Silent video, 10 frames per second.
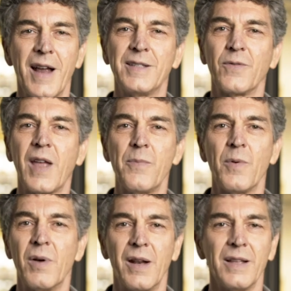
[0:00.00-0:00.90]
range of
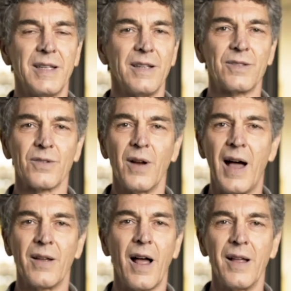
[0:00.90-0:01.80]
capabilities
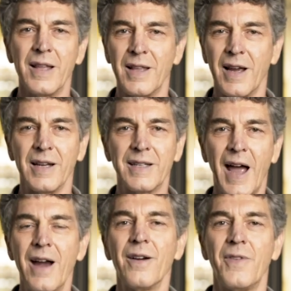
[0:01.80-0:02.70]
throughout the
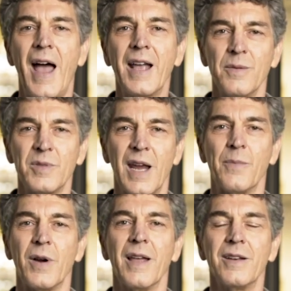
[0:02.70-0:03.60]
entire vacuum
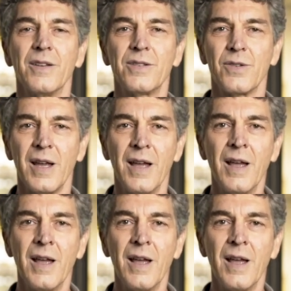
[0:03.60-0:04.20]
chamber industry,